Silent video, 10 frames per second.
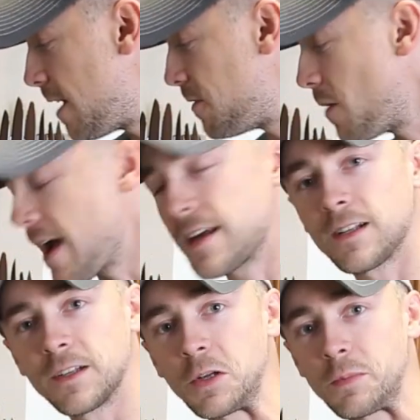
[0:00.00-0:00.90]
If you add
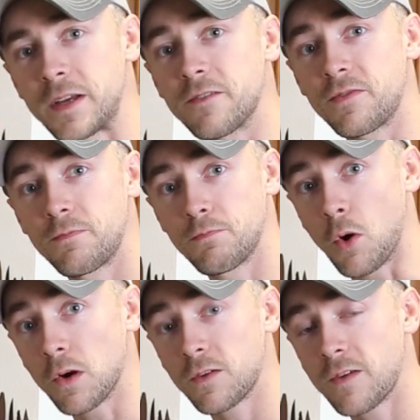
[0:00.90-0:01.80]
a little bit of
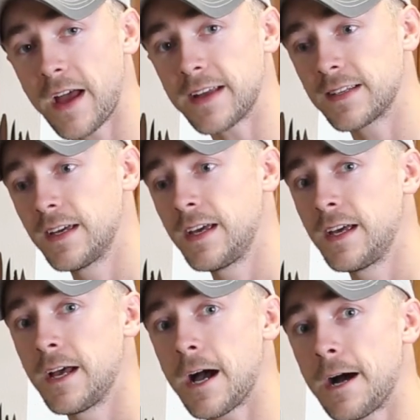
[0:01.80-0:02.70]
pork fat,
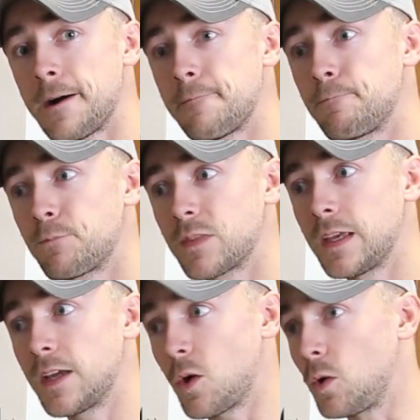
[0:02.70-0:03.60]

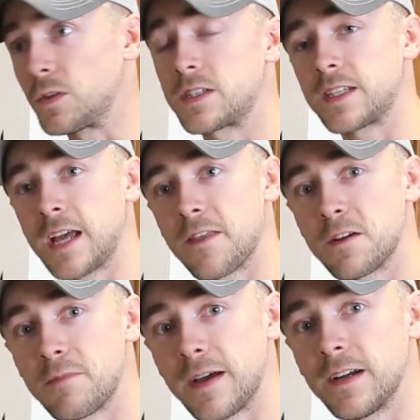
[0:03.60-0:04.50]
it holds
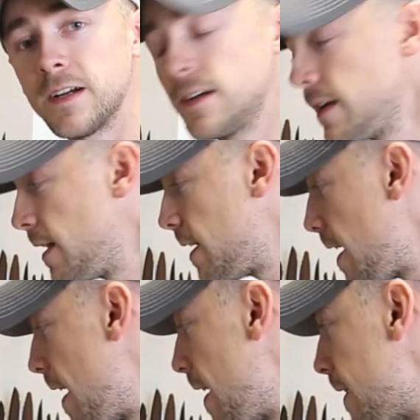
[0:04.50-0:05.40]
together better.
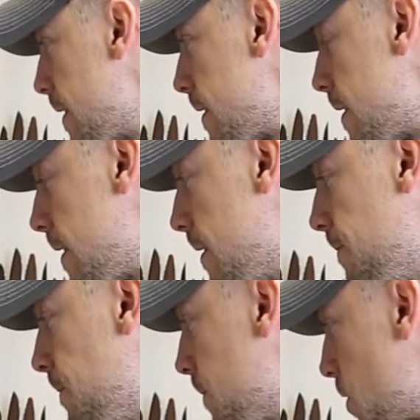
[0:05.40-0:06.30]
And
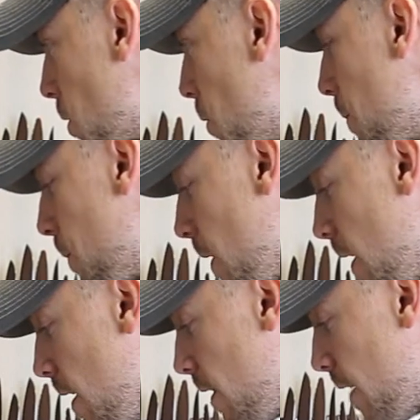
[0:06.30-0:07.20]
so
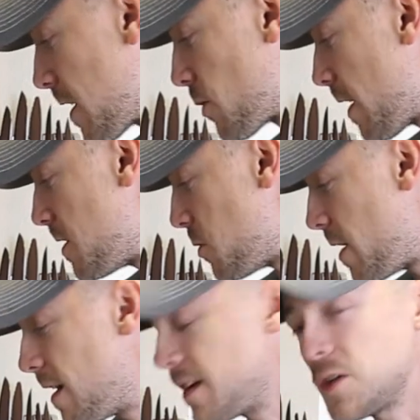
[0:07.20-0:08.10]
that's what I do
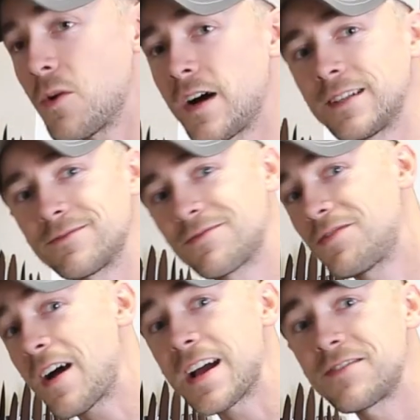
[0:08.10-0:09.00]
here. You want
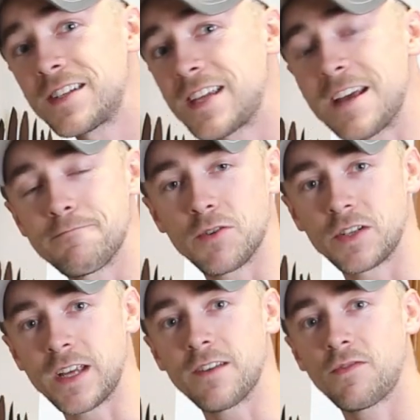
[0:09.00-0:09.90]
5 to
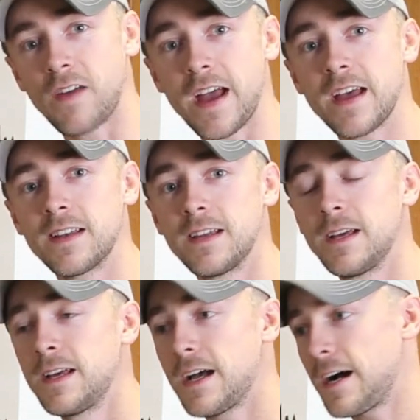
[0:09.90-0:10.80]
10% fat.
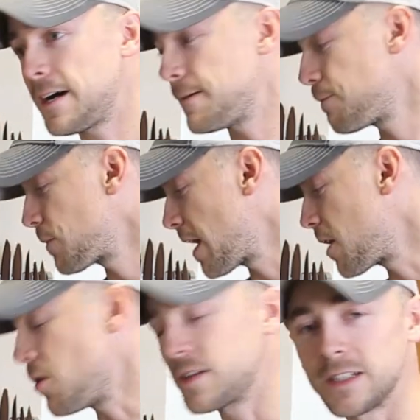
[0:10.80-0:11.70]
I
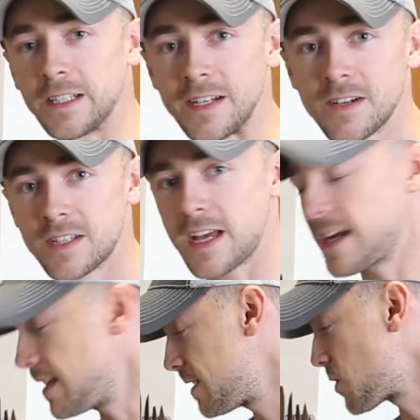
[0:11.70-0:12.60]
go on the leaner
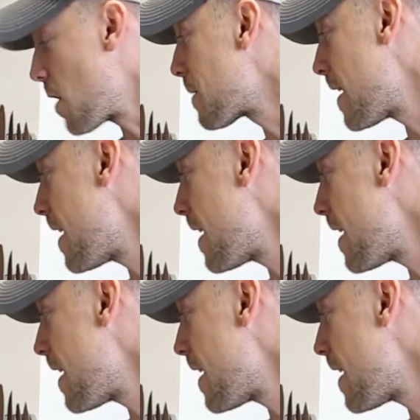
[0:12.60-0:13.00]
side. So I'm going to